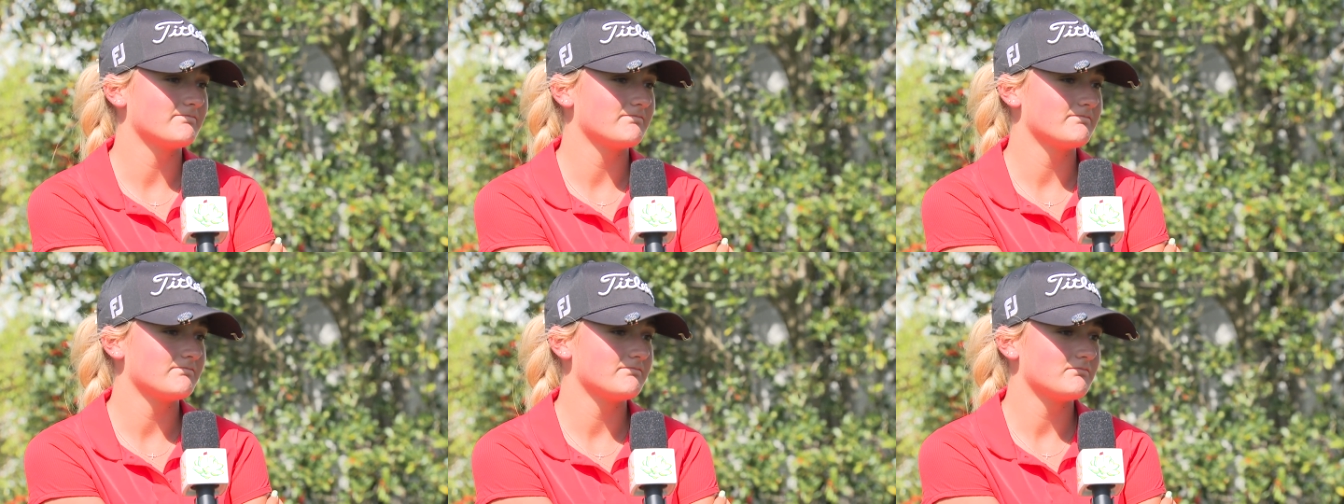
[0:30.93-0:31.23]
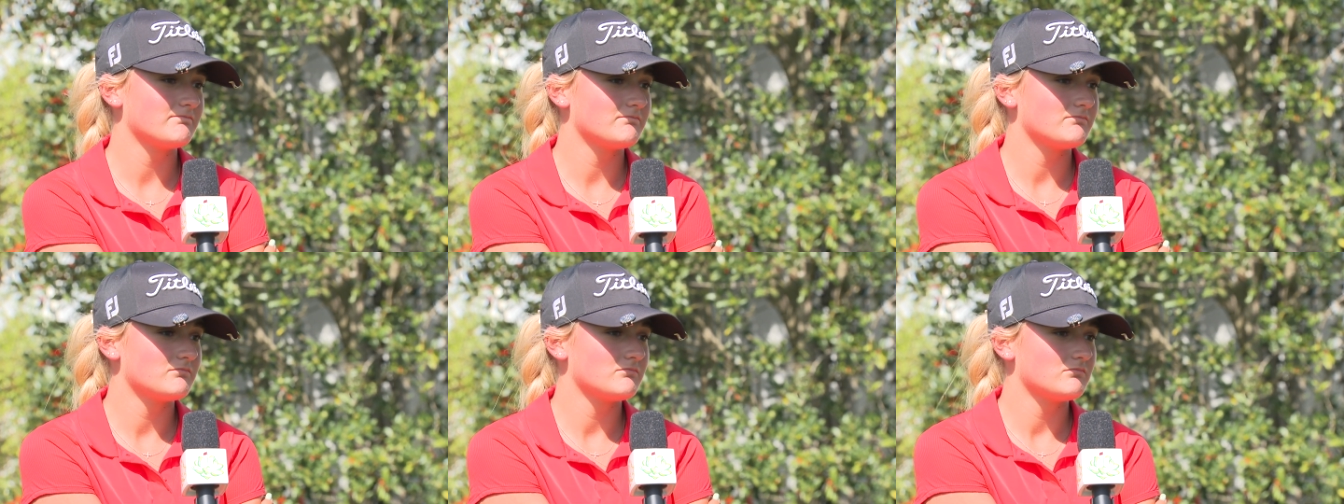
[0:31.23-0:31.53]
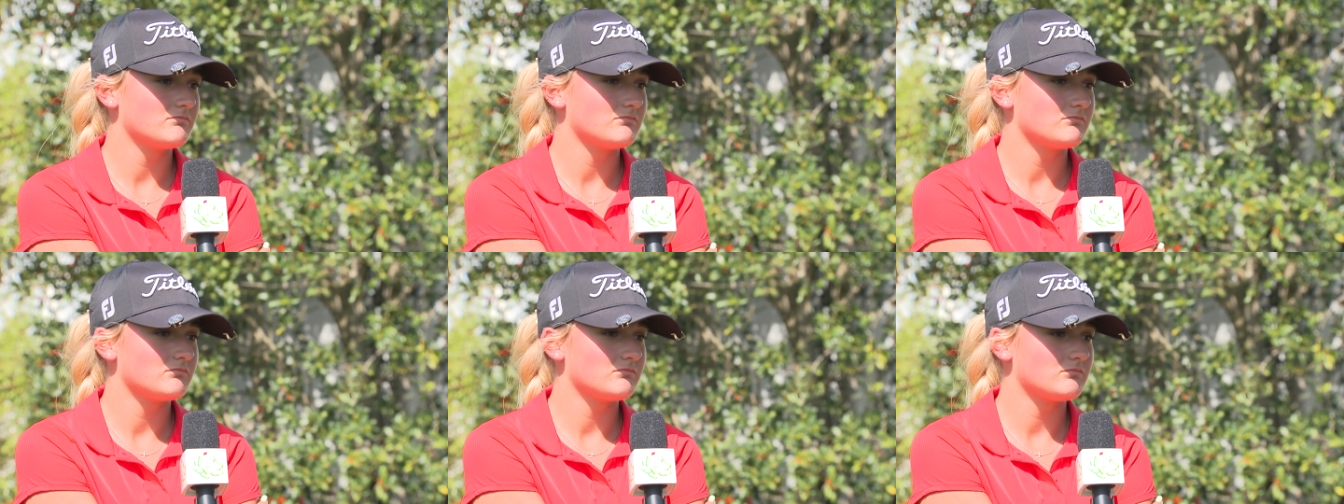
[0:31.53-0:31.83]
I'm curious
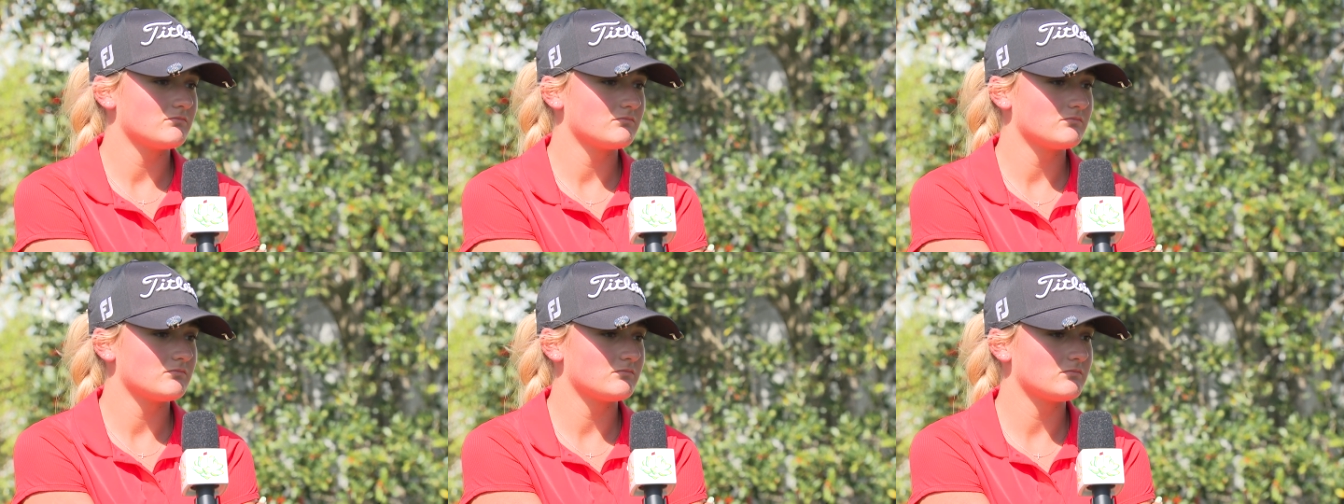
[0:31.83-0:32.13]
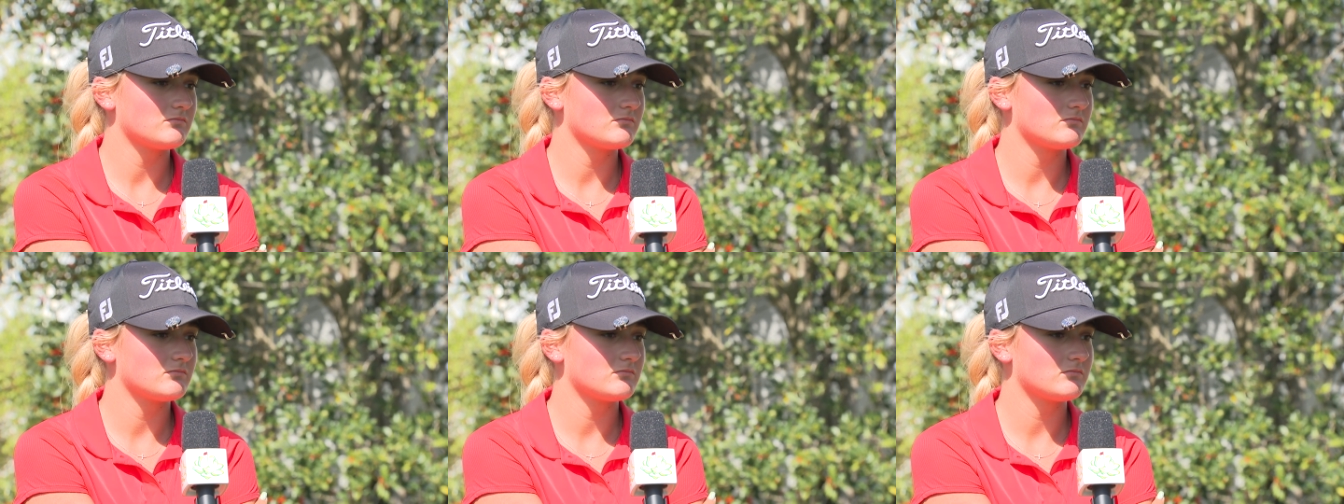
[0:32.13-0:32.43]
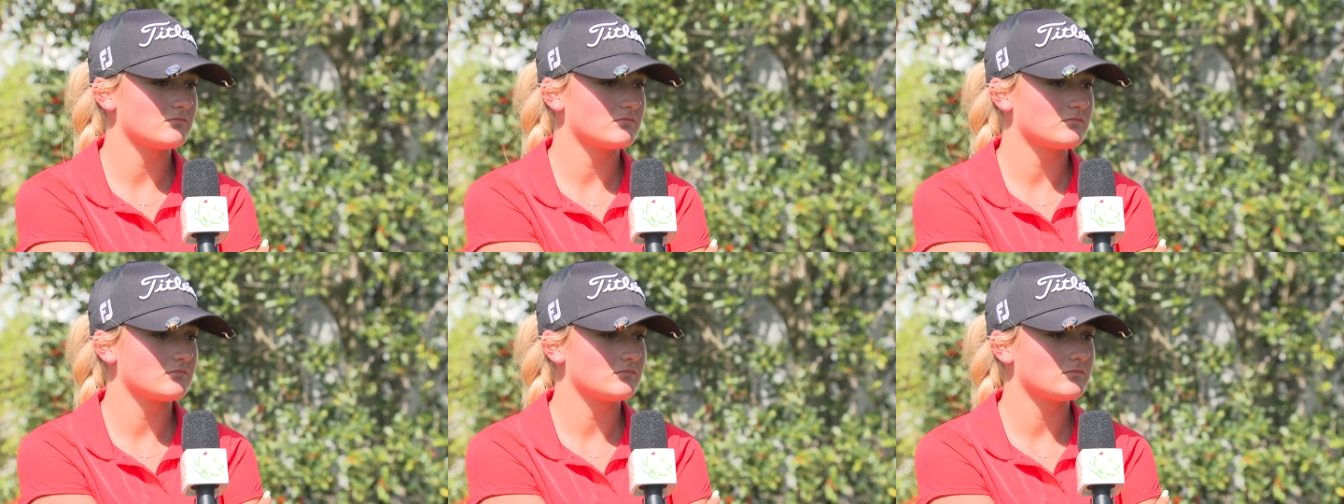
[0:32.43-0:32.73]
how you made your
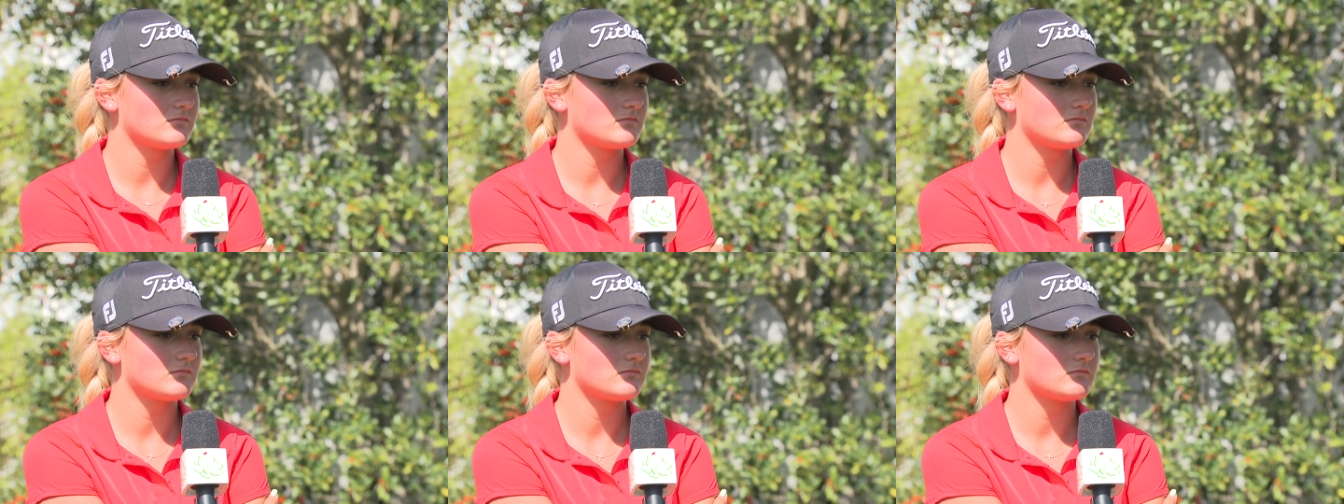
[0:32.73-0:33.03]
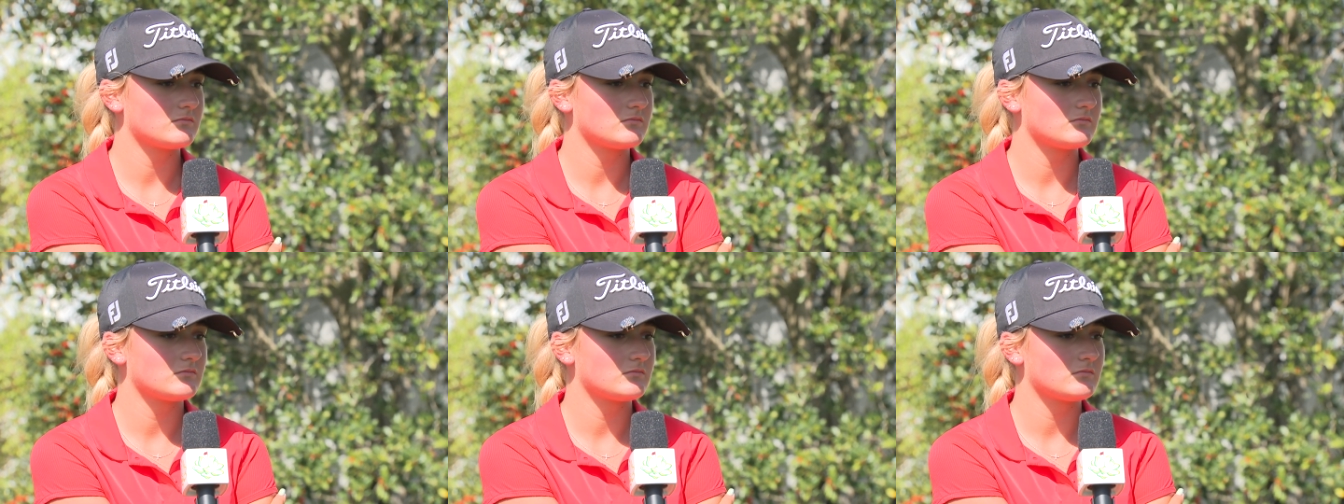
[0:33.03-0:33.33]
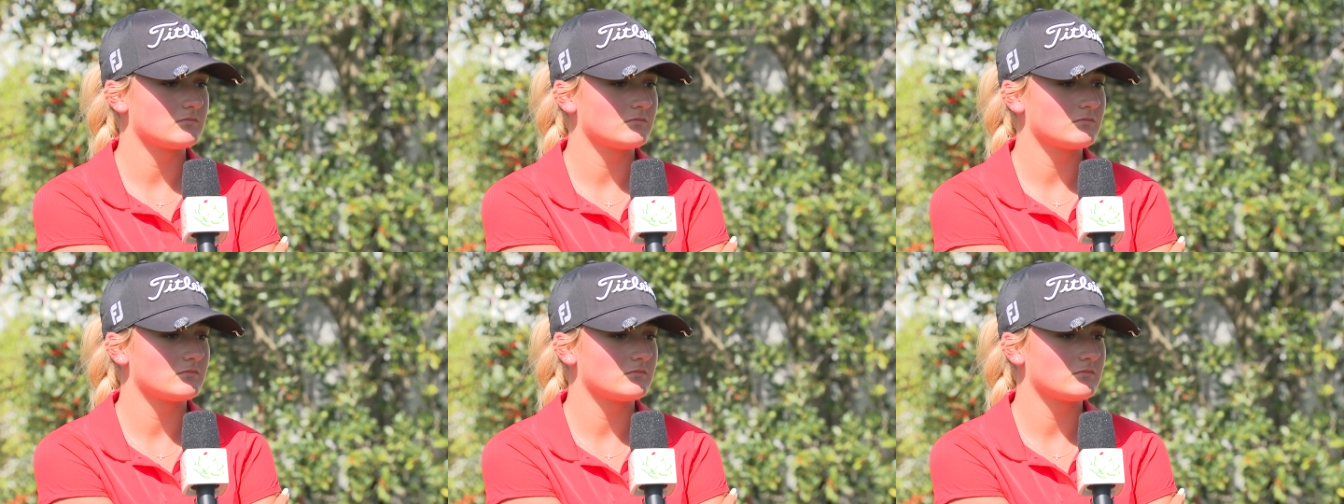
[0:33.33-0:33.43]
decisions for this week.